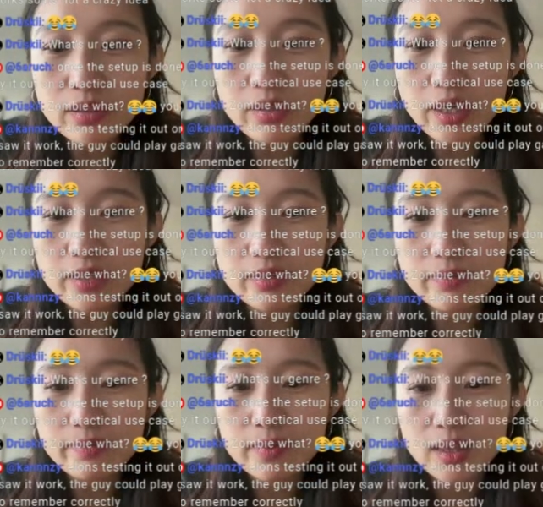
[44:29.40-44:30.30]
Okay.
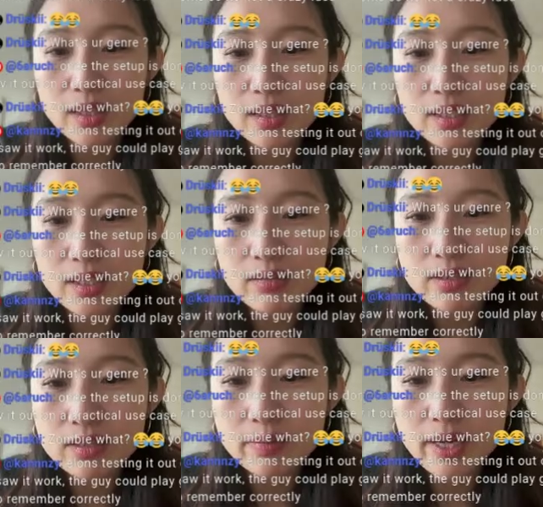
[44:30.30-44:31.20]
And here
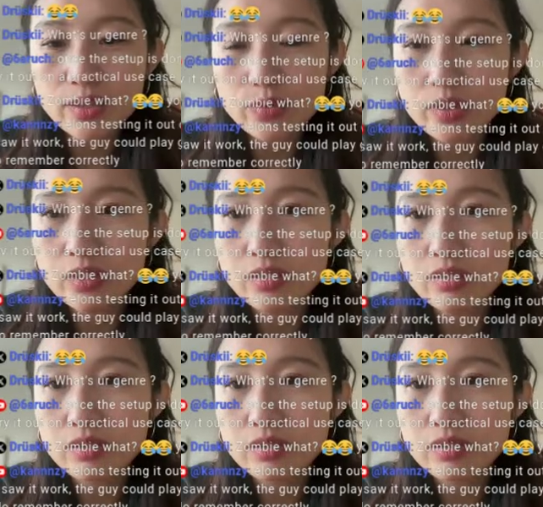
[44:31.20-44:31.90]
is the password.